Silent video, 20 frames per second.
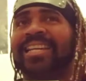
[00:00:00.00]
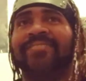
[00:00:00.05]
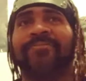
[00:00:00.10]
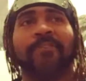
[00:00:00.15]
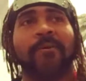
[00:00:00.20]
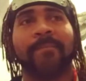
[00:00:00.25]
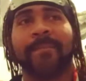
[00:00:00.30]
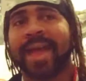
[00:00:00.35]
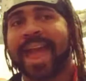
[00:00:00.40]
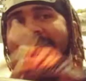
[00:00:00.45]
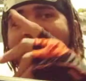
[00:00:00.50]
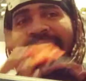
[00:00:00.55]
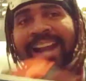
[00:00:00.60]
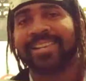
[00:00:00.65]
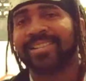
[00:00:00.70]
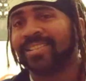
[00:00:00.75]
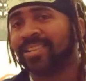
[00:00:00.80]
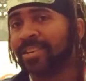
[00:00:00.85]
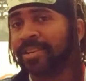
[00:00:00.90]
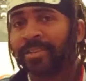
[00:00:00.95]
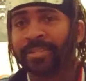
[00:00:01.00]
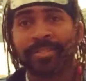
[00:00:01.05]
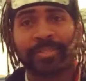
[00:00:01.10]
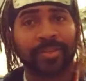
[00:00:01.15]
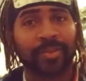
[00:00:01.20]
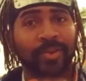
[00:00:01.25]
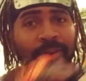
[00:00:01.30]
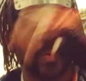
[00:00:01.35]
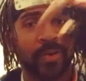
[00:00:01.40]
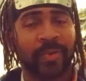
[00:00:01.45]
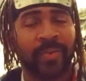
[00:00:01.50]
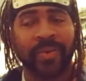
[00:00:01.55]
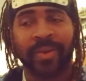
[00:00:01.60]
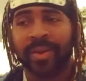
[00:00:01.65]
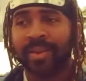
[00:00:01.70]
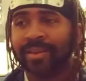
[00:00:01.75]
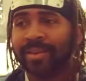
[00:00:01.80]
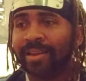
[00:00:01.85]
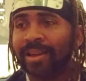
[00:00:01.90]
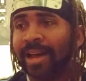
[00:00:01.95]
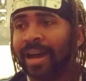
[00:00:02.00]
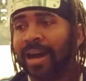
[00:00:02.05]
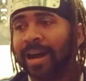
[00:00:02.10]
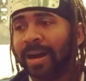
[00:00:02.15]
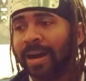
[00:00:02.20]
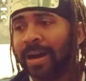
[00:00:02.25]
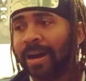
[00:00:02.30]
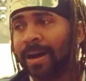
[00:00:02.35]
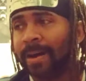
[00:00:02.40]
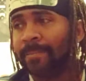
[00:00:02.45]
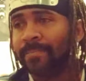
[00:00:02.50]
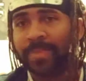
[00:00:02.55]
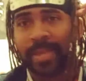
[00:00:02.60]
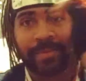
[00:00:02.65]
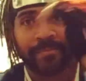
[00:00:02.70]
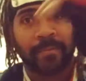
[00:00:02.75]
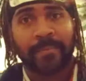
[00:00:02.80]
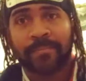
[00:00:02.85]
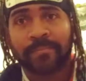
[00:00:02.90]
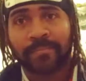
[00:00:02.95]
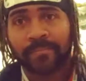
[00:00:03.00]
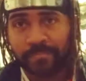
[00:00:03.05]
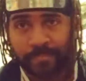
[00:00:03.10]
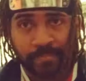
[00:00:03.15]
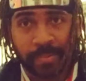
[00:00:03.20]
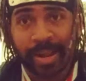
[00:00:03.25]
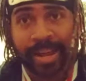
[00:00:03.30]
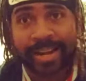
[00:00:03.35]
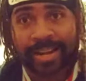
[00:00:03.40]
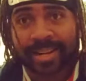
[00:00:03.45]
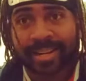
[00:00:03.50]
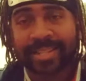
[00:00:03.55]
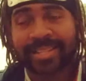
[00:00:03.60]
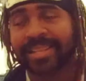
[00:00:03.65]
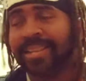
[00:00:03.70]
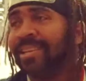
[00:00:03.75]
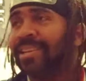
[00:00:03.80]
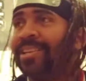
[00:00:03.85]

from actors to even players.